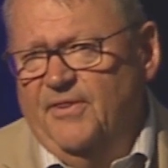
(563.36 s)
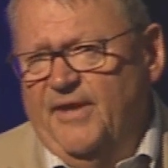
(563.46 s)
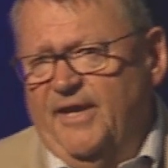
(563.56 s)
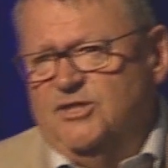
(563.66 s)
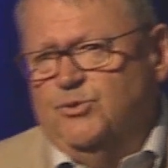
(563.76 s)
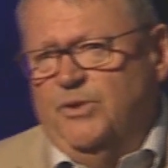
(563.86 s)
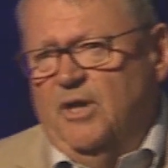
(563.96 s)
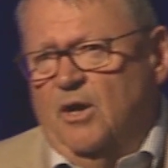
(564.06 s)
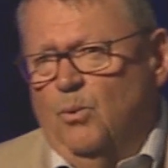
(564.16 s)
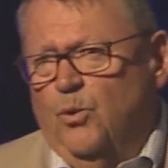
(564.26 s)
that as we
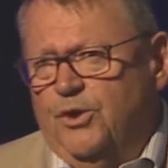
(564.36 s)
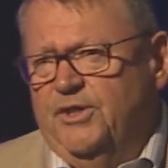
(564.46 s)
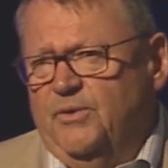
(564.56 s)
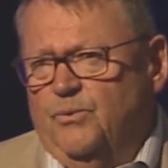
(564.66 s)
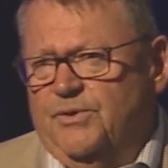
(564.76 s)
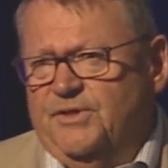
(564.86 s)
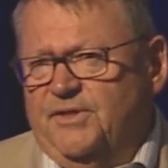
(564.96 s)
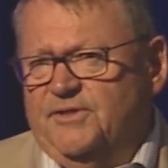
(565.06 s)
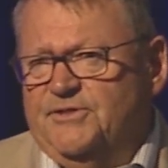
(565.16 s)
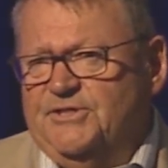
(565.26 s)
are working with
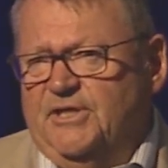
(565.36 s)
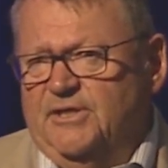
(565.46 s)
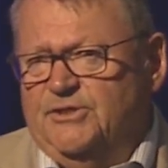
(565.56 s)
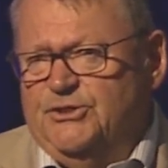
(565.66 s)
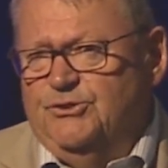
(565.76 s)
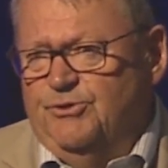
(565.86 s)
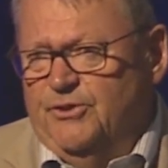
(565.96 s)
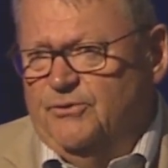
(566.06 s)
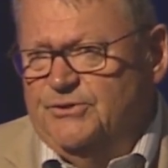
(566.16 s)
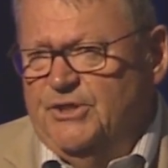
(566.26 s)
kids in
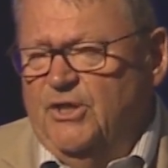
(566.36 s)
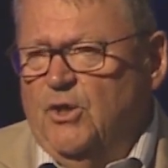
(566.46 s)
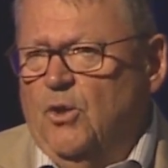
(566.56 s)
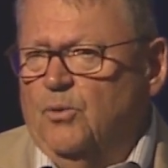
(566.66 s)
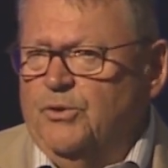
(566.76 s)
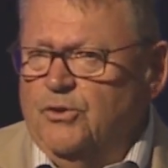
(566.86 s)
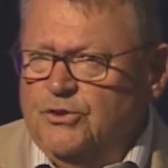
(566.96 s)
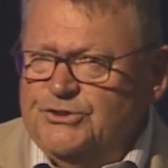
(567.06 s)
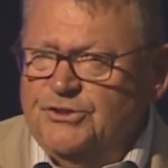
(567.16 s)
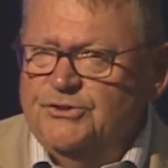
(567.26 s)
studios or
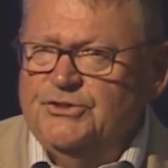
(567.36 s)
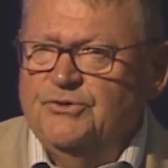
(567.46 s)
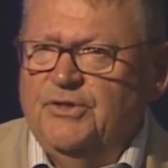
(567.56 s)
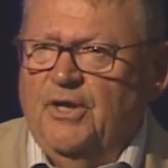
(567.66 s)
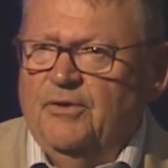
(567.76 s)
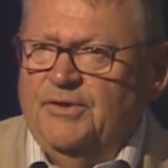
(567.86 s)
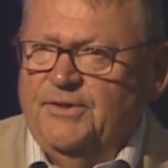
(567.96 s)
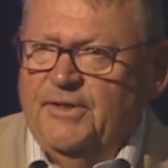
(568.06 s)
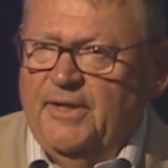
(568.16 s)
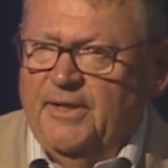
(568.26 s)
rehearsals or
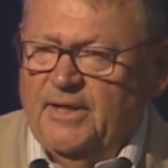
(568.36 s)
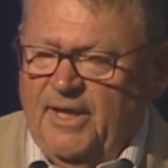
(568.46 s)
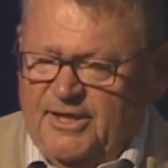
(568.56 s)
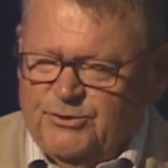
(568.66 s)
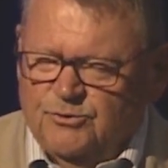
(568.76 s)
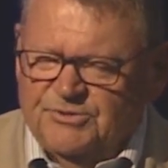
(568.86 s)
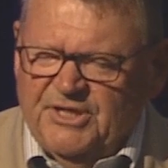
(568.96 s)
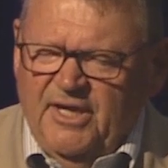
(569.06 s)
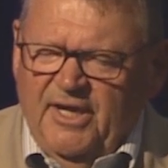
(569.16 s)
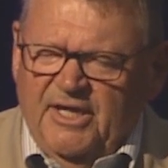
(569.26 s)
in classrooms,
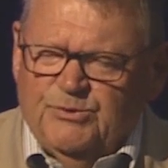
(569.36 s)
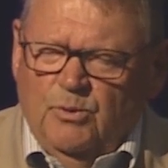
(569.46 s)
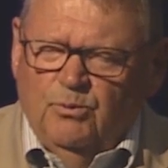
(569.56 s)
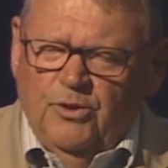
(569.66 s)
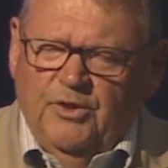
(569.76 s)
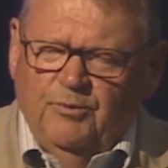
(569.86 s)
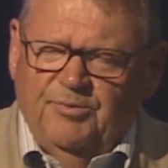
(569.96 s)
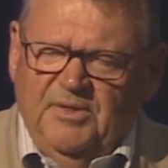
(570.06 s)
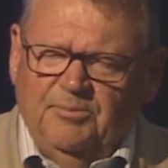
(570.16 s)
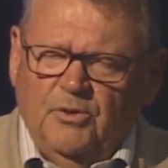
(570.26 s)
as we're working with
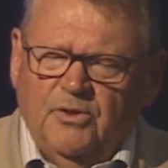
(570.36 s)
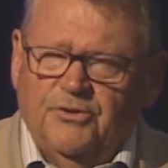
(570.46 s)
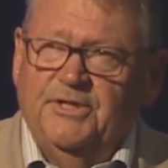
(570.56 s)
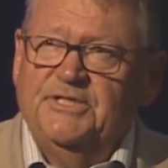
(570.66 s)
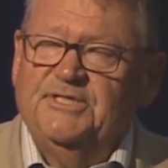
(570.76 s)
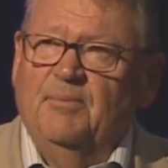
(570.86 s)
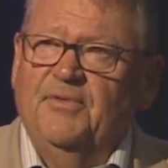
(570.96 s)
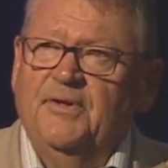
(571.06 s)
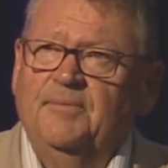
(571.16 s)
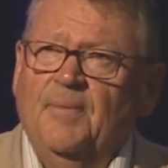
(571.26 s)
people learning
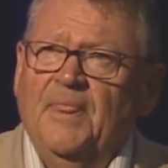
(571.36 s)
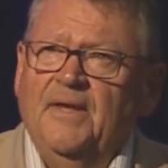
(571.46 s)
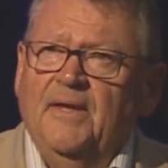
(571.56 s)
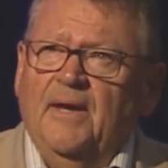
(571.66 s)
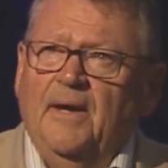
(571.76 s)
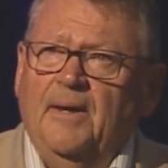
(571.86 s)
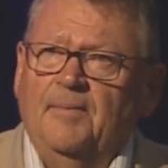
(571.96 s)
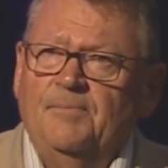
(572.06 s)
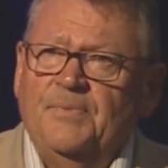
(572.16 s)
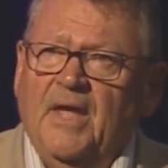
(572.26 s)
something,
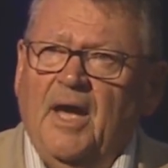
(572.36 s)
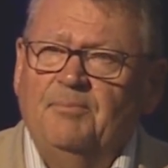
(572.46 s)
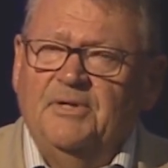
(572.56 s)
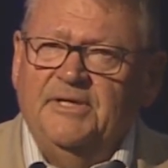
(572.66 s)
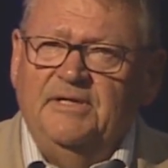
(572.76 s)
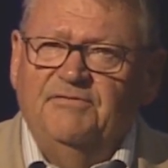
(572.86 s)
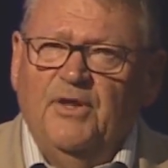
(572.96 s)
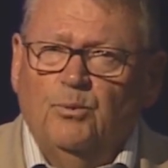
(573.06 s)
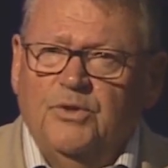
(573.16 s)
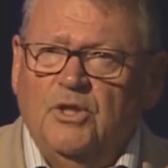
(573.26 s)
I believe
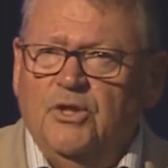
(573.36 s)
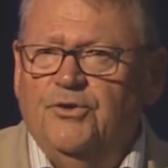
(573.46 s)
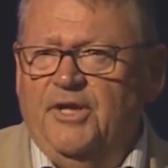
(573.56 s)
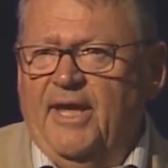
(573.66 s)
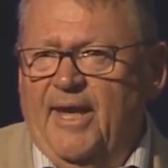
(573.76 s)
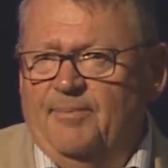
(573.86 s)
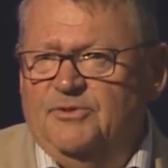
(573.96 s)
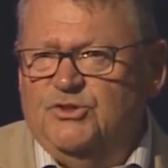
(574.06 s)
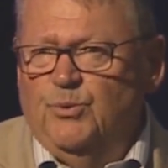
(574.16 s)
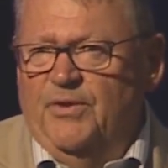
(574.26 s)
that real learning
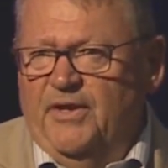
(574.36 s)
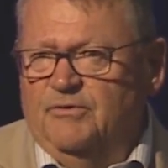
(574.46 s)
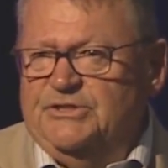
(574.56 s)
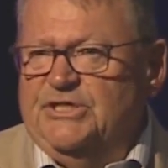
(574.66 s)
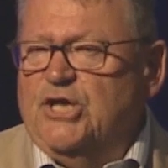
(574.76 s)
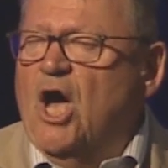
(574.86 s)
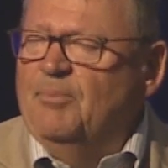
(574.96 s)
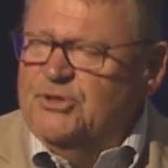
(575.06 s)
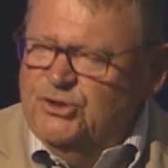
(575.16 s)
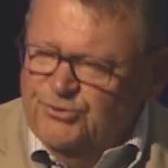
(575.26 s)
happens when there is this
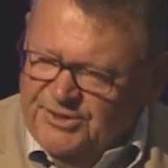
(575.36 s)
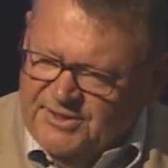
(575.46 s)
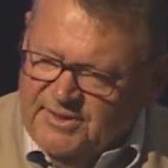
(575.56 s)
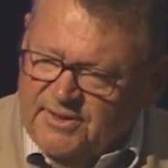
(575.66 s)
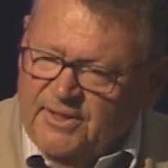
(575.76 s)
opportunity